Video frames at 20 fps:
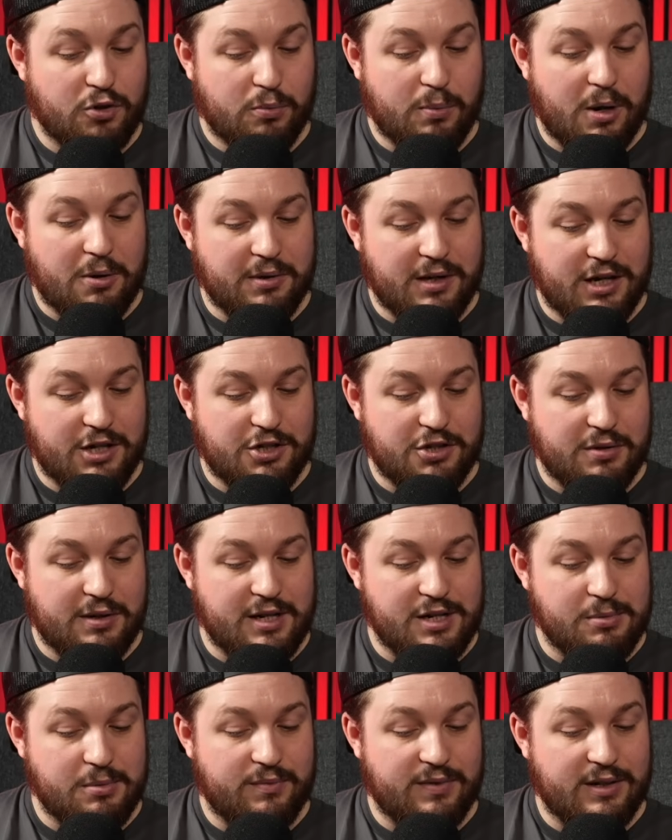your World Eaters
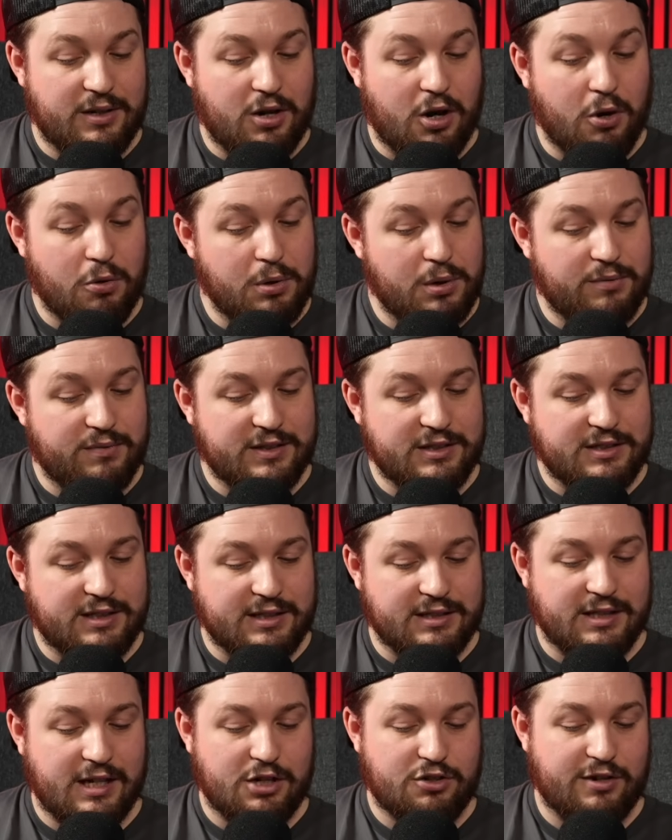unit is wholly within
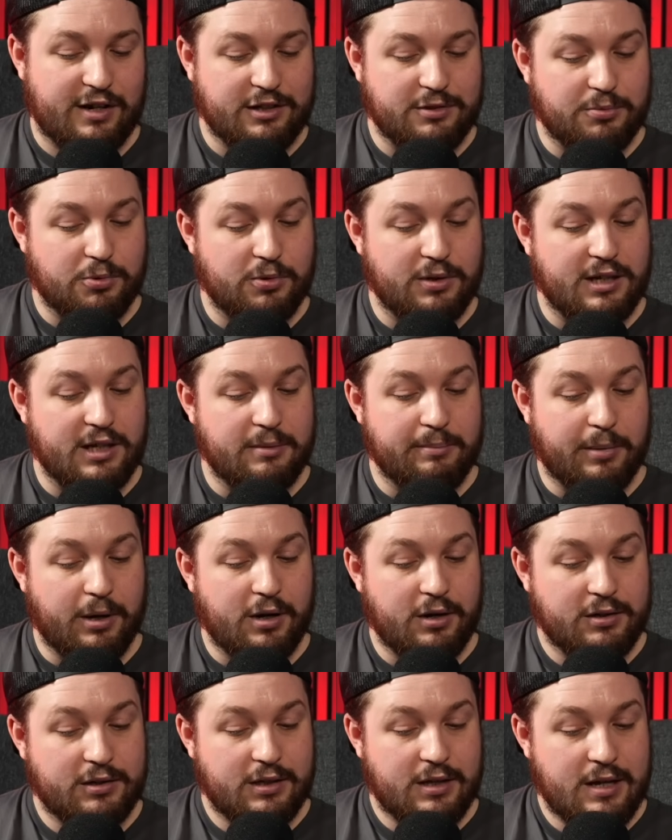6 of that transport, it can
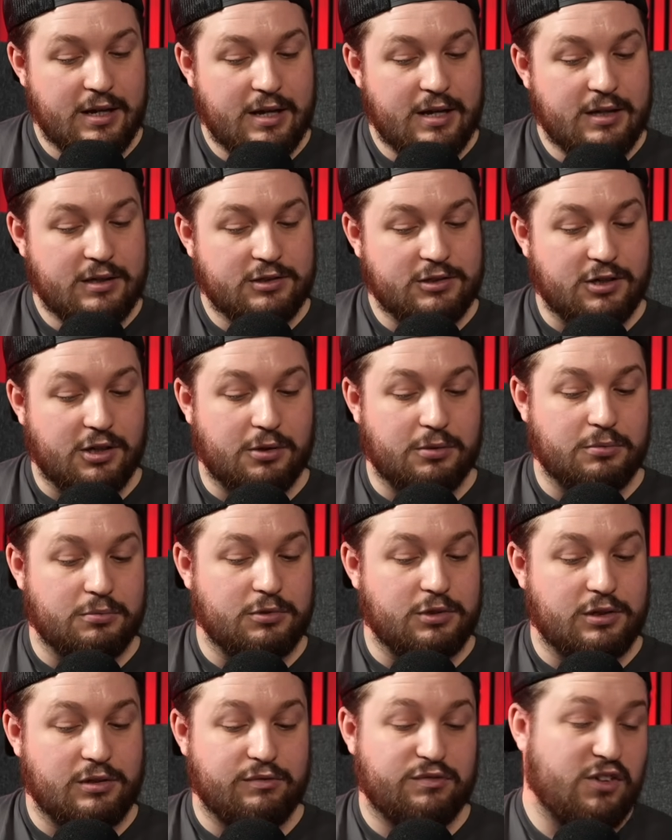embark. So
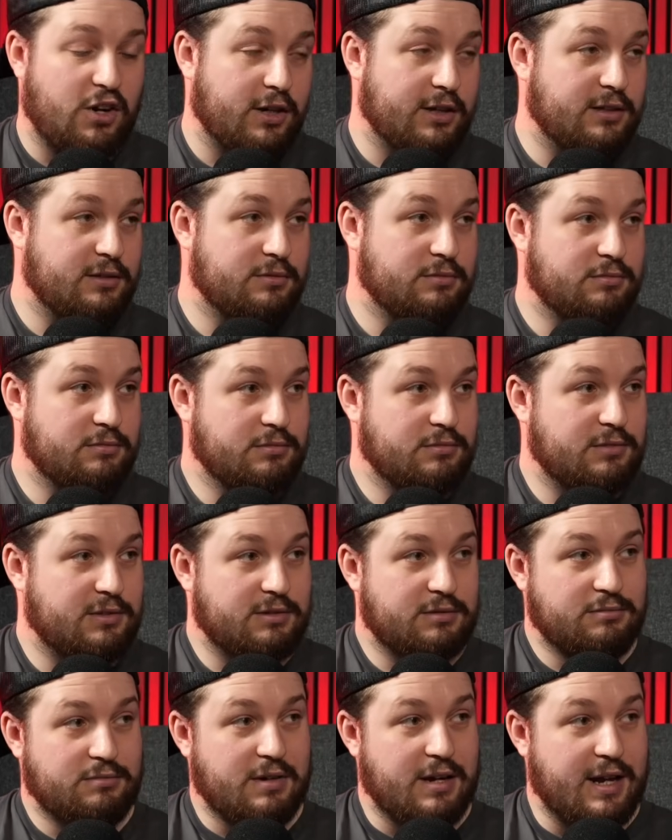you can fight
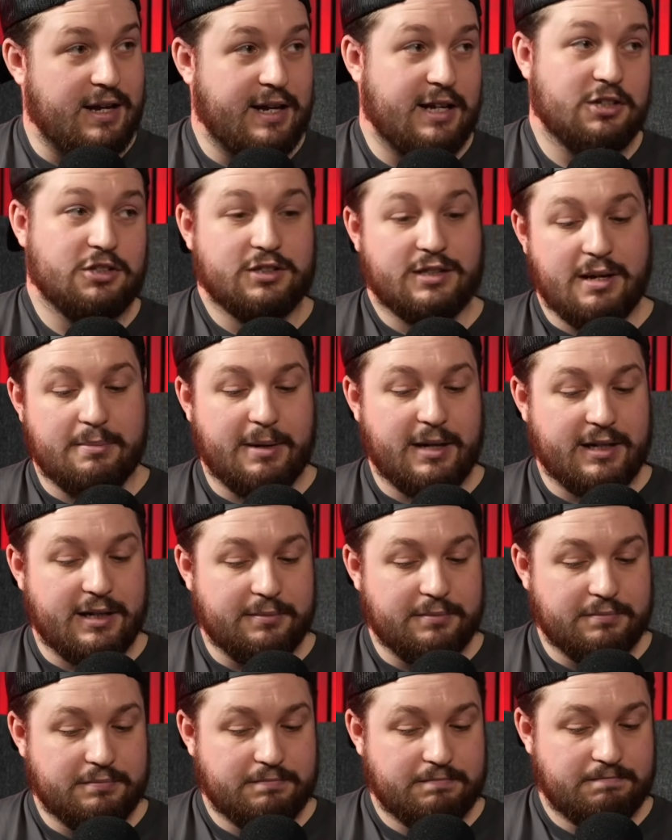and then just get back in.